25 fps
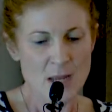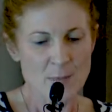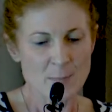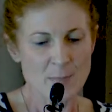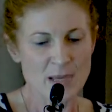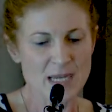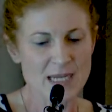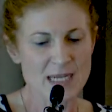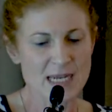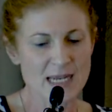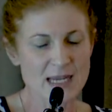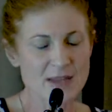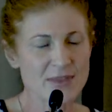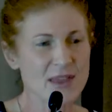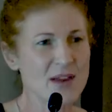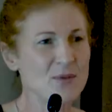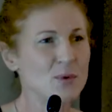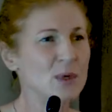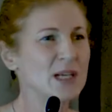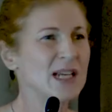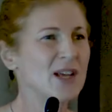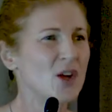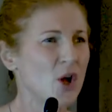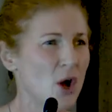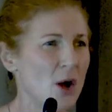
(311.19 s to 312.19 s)
But they're
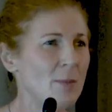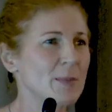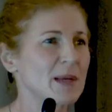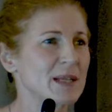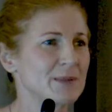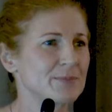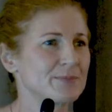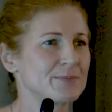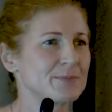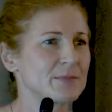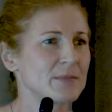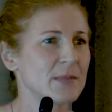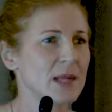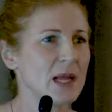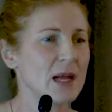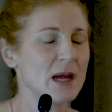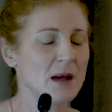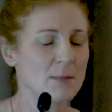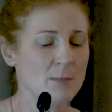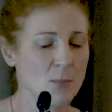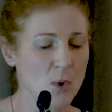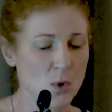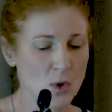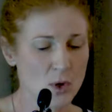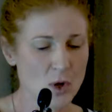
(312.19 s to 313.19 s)
really common,
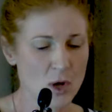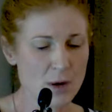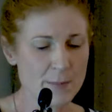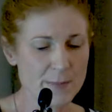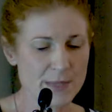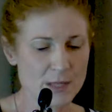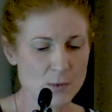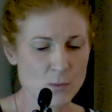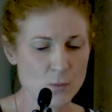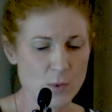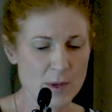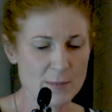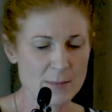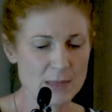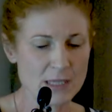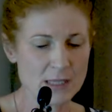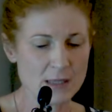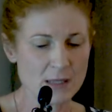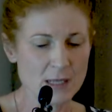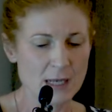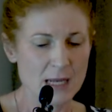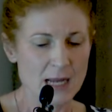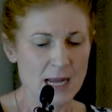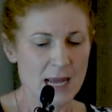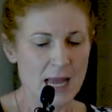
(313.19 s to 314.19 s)
more common in women.
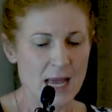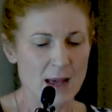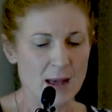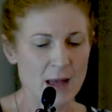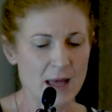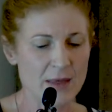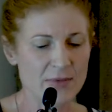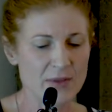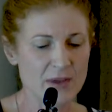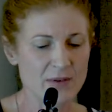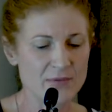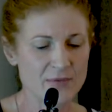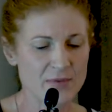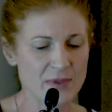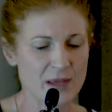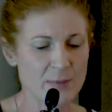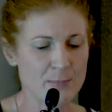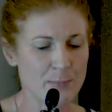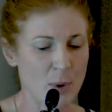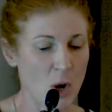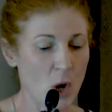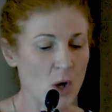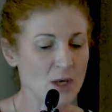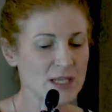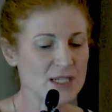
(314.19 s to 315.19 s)
They're
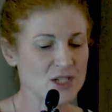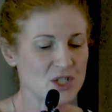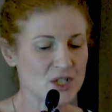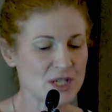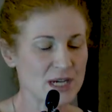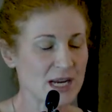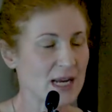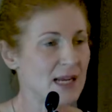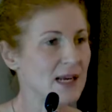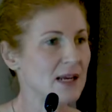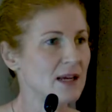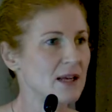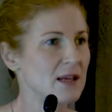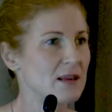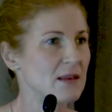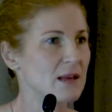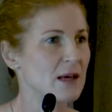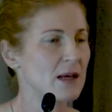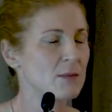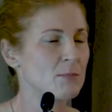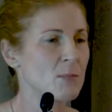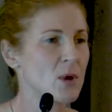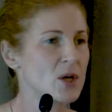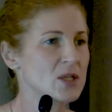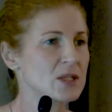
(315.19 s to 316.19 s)
polygenetic,
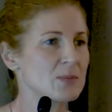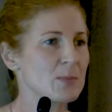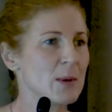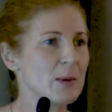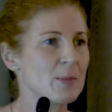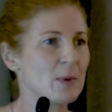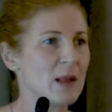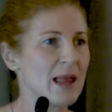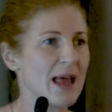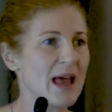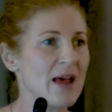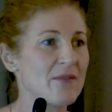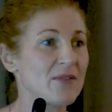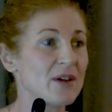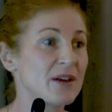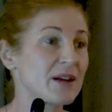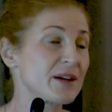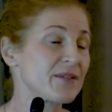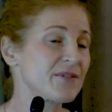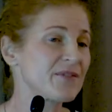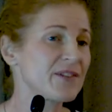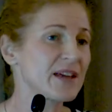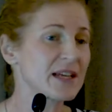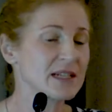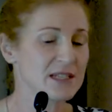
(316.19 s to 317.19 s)
and most people have an
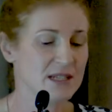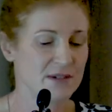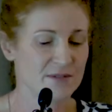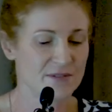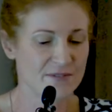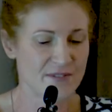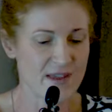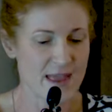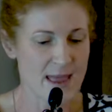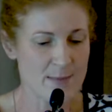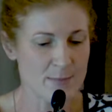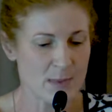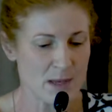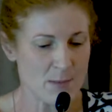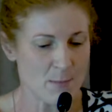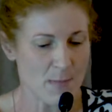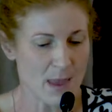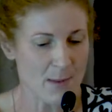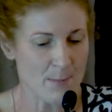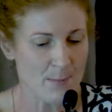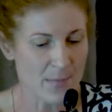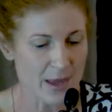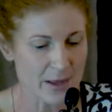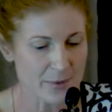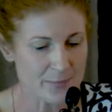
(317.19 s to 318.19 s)
affected family
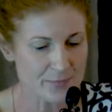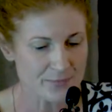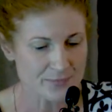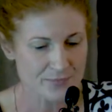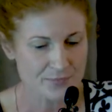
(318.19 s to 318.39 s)
member.